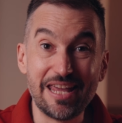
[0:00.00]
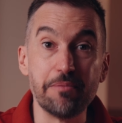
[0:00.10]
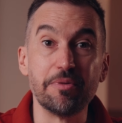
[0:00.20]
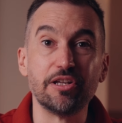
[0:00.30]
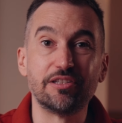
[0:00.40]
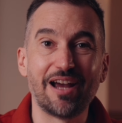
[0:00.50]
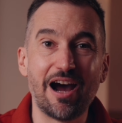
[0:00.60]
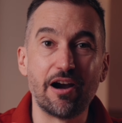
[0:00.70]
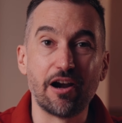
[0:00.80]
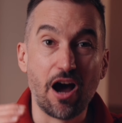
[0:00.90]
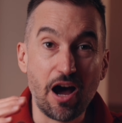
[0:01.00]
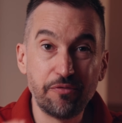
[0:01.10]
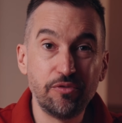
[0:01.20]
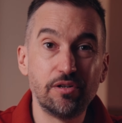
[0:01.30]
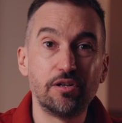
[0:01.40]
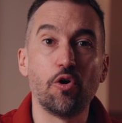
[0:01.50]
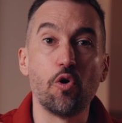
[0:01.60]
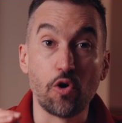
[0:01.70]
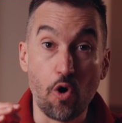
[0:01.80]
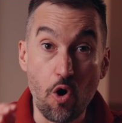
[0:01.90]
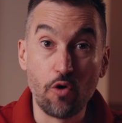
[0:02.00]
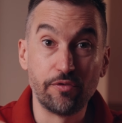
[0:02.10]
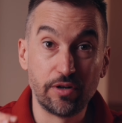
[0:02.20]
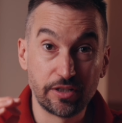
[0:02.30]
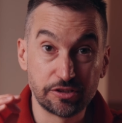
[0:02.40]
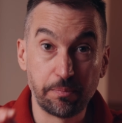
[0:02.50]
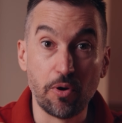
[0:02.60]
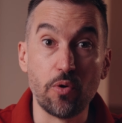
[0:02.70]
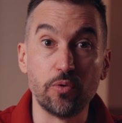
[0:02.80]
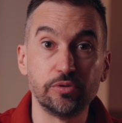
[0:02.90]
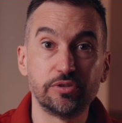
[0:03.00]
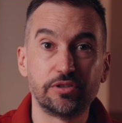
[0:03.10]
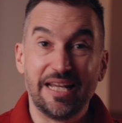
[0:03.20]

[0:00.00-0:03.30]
image are under or overexposed.